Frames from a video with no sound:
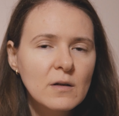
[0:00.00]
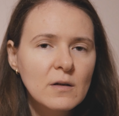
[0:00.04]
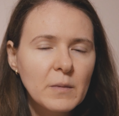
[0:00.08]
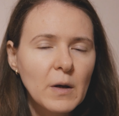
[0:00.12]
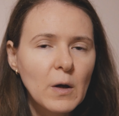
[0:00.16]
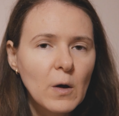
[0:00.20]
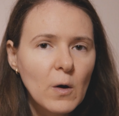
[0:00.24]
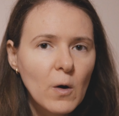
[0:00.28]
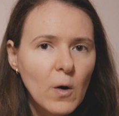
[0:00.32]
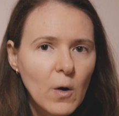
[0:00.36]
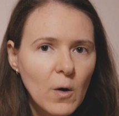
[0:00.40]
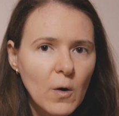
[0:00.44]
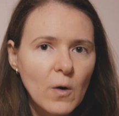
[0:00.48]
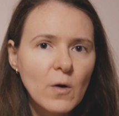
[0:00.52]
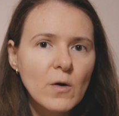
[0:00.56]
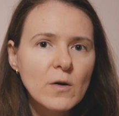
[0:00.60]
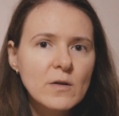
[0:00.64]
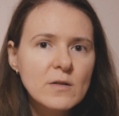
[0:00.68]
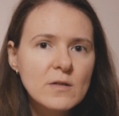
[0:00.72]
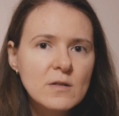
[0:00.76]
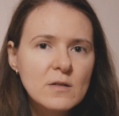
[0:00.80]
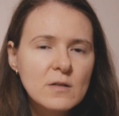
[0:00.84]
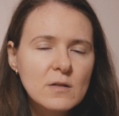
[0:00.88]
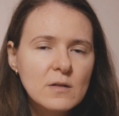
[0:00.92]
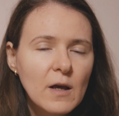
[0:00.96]

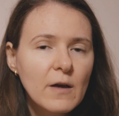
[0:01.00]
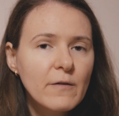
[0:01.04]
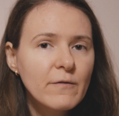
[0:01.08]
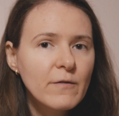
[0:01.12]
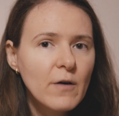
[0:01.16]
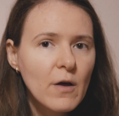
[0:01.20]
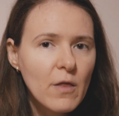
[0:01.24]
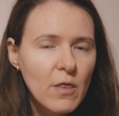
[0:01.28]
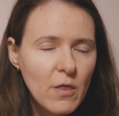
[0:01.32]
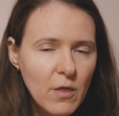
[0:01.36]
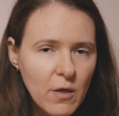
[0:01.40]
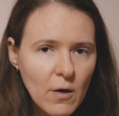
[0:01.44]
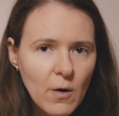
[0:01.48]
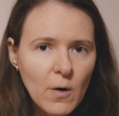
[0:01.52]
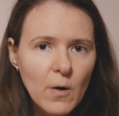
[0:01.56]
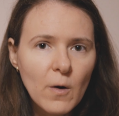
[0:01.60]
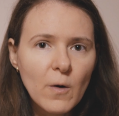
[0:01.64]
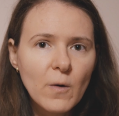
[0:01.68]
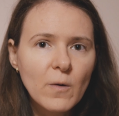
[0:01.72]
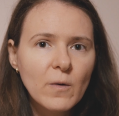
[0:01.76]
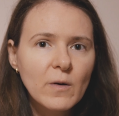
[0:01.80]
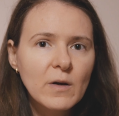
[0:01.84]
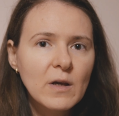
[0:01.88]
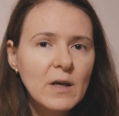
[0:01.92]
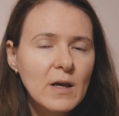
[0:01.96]
Because even
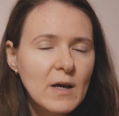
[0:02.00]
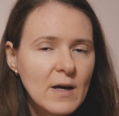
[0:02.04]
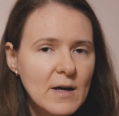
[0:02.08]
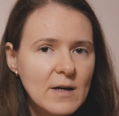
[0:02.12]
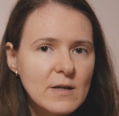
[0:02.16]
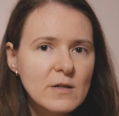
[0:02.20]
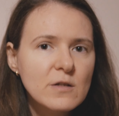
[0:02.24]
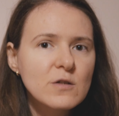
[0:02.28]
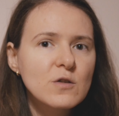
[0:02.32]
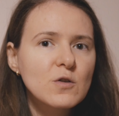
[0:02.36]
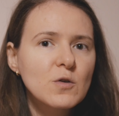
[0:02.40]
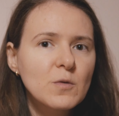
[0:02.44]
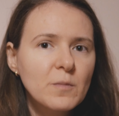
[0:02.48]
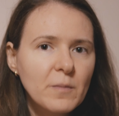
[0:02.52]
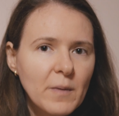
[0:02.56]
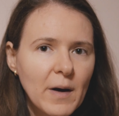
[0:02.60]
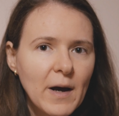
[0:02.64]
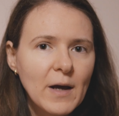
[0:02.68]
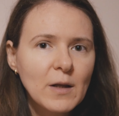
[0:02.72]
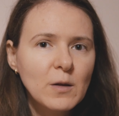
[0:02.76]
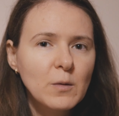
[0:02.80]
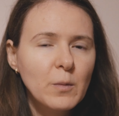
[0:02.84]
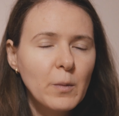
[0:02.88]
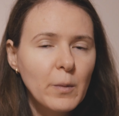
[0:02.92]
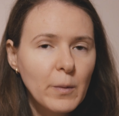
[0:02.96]
though, yes, you
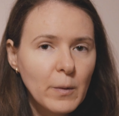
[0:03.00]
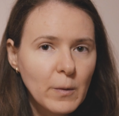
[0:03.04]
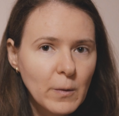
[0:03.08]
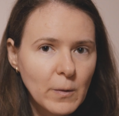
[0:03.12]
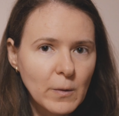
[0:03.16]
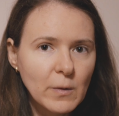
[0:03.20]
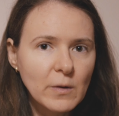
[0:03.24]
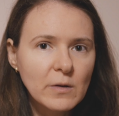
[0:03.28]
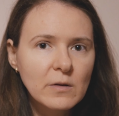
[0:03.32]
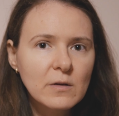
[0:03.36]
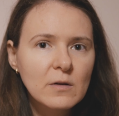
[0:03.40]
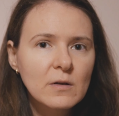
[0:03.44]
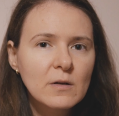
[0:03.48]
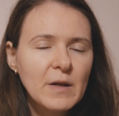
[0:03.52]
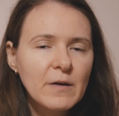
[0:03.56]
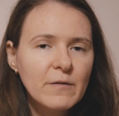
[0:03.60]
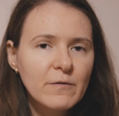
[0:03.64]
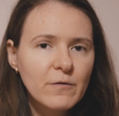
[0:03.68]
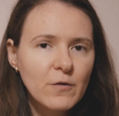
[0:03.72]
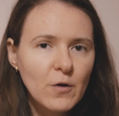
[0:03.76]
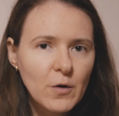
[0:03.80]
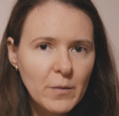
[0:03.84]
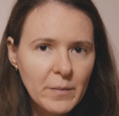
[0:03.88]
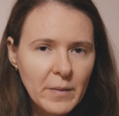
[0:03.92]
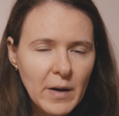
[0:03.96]
might put the
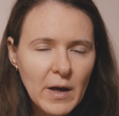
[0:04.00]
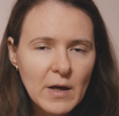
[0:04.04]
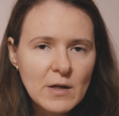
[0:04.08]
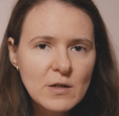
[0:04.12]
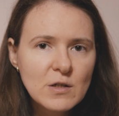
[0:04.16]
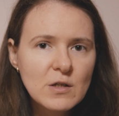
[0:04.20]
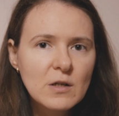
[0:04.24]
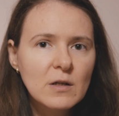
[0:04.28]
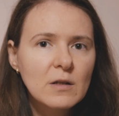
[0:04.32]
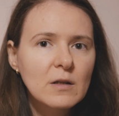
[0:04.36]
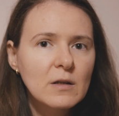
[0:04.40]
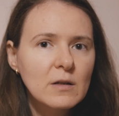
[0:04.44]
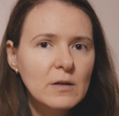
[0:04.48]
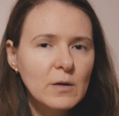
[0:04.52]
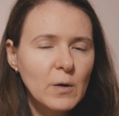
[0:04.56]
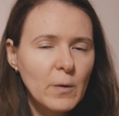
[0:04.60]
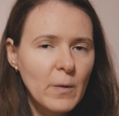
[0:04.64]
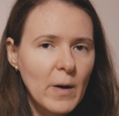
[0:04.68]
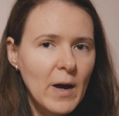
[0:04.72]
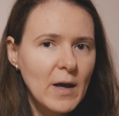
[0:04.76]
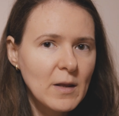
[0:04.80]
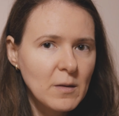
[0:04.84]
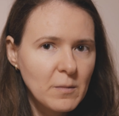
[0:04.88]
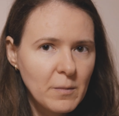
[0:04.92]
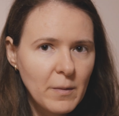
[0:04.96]
information in the
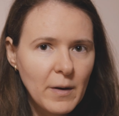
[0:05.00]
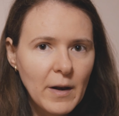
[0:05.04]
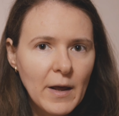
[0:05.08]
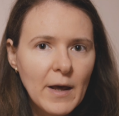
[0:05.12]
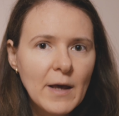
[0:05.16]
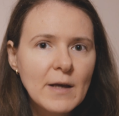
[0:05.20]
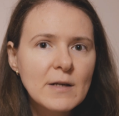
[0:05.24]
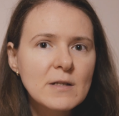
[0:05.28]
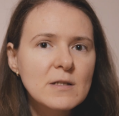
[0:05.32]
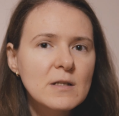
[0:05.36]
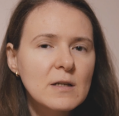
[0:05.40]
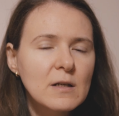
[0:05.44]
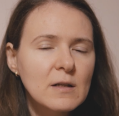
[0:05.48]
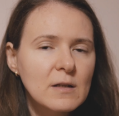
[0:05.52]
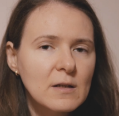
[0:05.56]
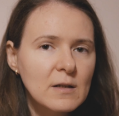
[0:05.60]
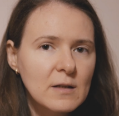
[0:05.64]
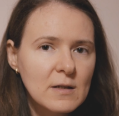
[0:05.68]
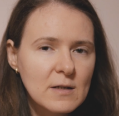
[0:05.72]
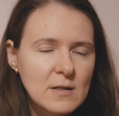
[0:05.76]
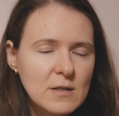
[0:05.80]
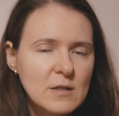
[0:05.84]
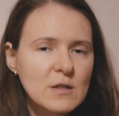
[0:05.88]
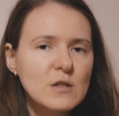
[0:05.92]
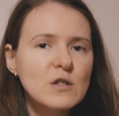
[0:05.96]
right place in the
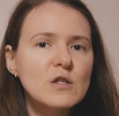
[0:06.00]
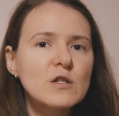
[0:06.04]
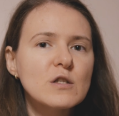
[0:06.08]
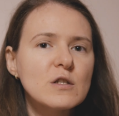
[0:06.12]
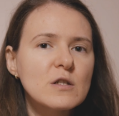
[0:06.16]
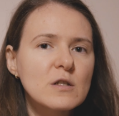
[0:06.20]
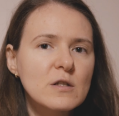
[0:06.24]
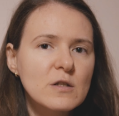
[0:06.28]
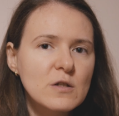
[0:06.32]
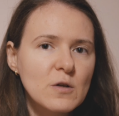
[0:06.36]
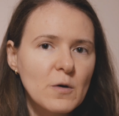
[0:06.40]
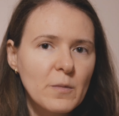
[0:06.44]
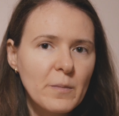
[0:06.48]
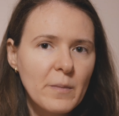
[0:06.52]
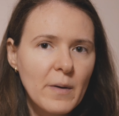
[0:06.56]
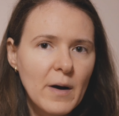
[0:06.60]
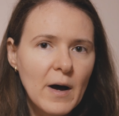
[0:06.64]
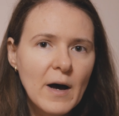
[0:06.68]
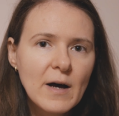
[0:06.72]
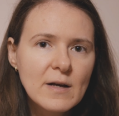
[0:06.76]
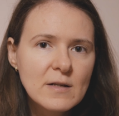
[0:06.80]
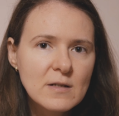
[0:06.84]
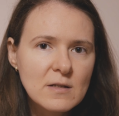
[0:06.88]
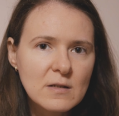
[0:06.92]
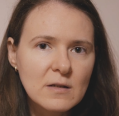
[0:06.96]
decision jigsaw
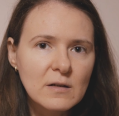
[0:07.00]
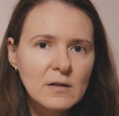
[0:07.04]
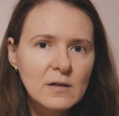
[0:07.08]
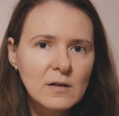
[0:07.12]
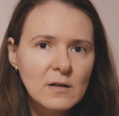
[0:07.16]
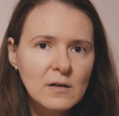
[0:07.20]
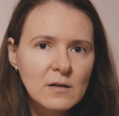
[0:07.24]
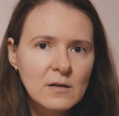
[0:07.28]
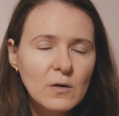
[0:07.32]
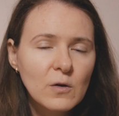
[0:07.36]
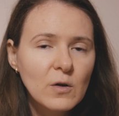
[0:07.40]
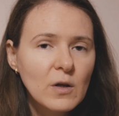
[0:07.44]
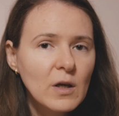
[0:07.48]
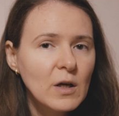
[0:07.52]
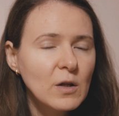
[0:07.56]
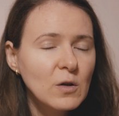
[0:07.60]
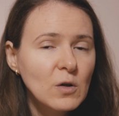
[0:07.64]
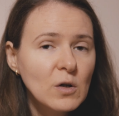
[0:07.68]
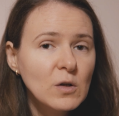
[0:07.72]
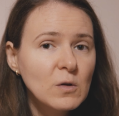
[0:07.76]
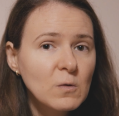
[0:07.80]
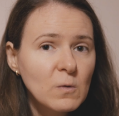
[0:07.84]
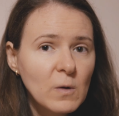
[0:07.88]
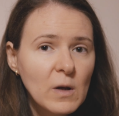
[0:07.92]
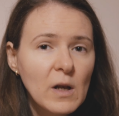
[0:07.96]
puzzle, you
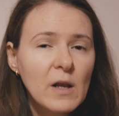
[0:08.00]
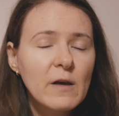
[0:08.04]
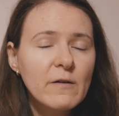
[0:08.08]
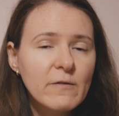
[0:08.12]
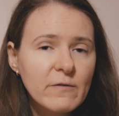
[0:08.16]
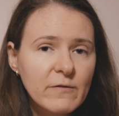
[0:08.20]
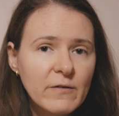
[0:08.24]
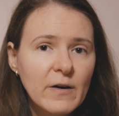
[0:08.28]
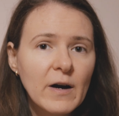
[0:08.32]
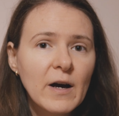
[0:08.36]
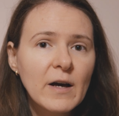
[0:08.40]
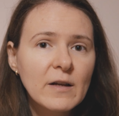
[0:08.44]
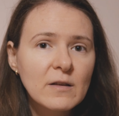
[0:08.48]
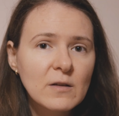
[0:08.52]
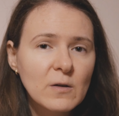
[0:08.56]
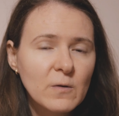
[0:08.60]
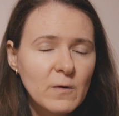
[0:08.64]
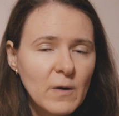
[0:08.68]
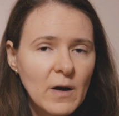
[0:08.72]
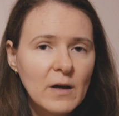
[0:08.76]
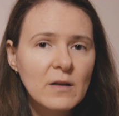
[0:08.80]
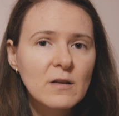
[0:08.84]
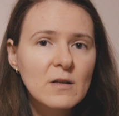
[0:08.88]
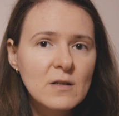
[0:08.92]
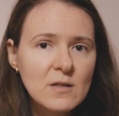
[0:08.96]
cannot really find the
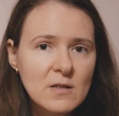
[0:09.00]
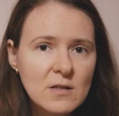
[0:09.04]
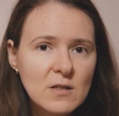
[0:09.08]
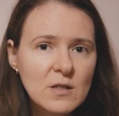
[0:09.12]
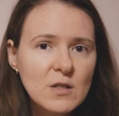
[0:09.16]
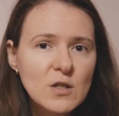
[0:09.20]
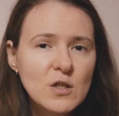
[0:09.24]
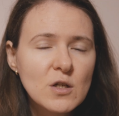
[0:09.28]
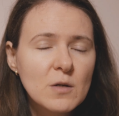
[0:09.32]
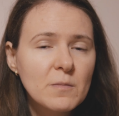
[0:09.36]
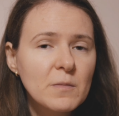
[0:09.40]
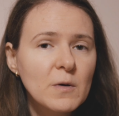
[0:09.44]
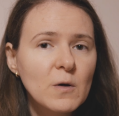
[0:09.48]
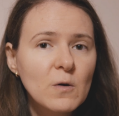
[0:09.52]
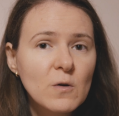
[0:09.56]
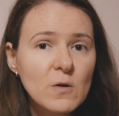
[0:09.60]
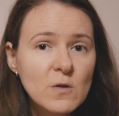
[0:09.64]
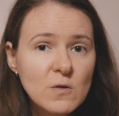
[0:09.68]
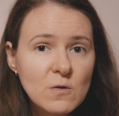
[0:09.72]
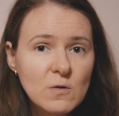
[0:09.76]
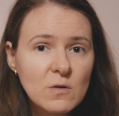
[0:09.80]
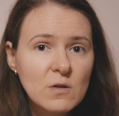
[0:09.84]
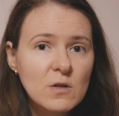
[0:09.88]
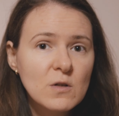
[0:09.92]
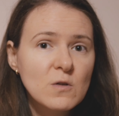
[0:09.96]
right decision
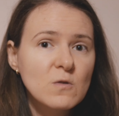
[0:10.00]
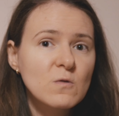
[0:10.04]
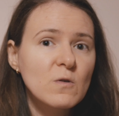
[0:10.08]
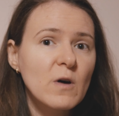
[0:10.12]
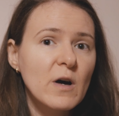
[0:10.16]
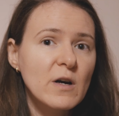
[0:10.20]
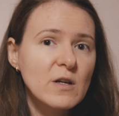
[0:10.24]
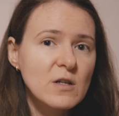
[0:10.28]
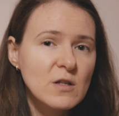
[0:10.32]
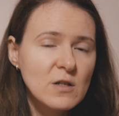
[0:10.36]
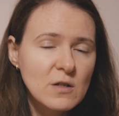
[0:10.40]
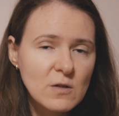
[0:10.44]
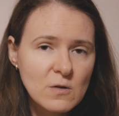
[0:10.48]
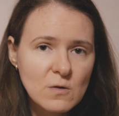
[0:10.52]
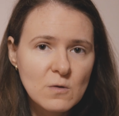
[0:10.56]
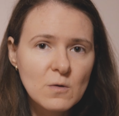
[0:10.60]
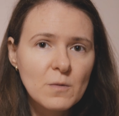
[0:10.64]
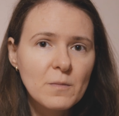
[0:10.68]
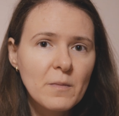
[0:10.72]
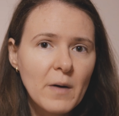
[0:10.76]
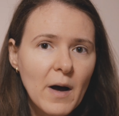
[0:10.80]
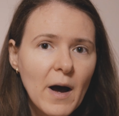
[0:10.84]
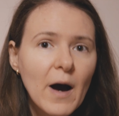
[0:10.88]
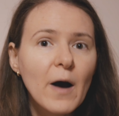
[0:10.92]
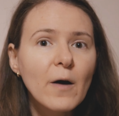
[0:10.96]
because you need to actually
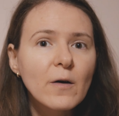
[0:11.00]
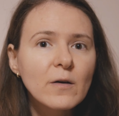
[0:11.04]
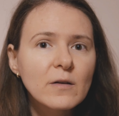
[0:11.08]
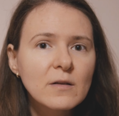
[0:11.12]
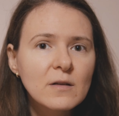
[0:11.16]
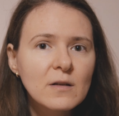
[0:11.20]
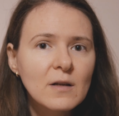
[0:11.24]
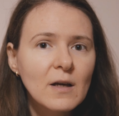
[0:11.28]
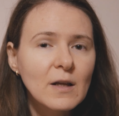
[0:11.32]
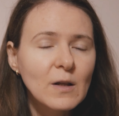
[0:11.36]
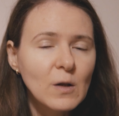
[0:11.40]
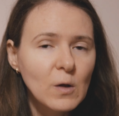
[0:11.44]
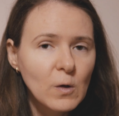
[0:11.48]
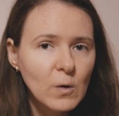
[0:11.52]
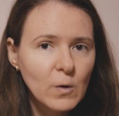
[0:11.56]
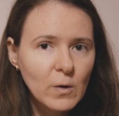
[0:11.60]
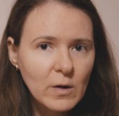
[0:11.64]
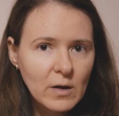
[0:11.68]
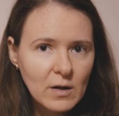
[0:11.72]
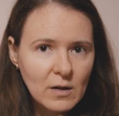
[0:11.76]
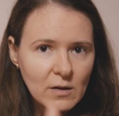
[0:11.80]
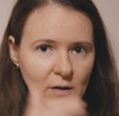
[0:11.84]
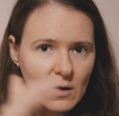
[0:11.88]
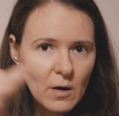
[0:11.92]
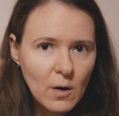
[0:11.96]
zoom out and
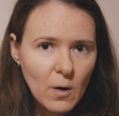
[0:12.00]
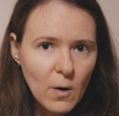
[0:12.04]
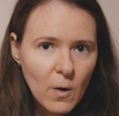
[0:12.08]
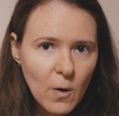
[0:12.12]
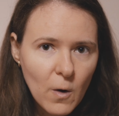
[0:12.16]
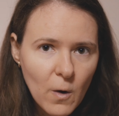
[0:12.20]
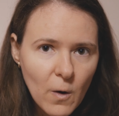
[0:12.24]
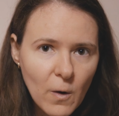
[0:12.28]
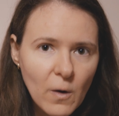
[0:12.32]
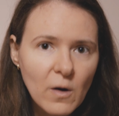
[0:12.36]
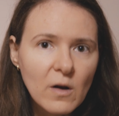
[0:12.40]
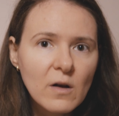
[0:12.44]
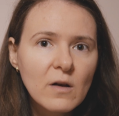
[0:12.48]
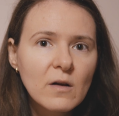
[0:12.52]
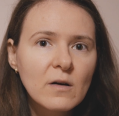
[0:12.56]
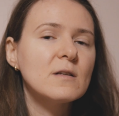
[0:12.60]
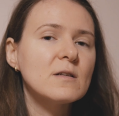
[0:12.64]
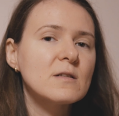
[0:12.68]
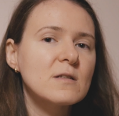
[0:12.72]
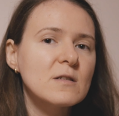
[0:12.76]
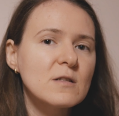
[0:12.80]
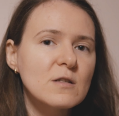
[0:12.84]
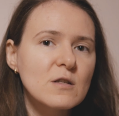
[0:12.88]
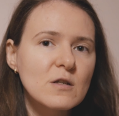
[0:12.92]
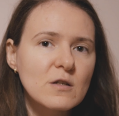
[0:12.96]
look at the whole
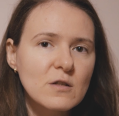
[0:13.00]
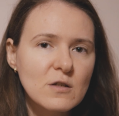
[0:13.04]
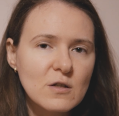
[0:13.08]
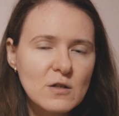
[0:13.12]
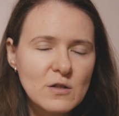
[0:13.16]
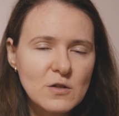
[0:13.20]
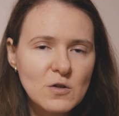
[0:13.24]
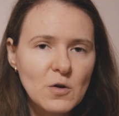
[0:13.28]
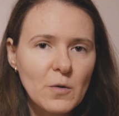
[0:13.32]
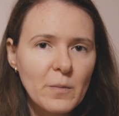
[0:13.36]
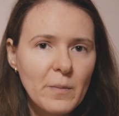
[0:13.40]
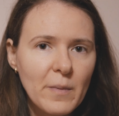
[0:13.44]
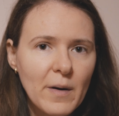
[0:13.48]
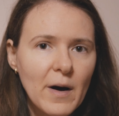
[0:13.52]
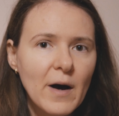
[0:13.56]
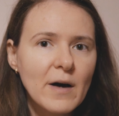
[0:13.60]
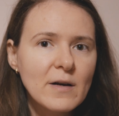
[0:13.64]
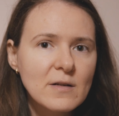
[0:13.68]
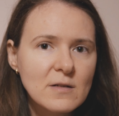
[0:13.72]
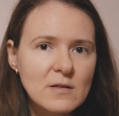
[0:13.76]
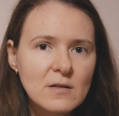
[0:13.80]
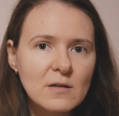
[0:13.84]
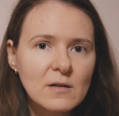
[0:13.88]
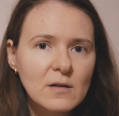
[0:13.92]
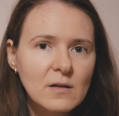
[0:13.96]
decision jigsaw
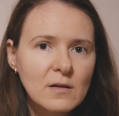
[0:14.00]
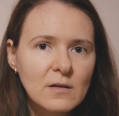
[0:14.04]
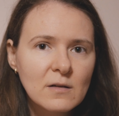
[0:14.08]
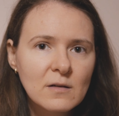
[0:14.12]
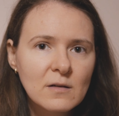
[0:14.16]
puzzle.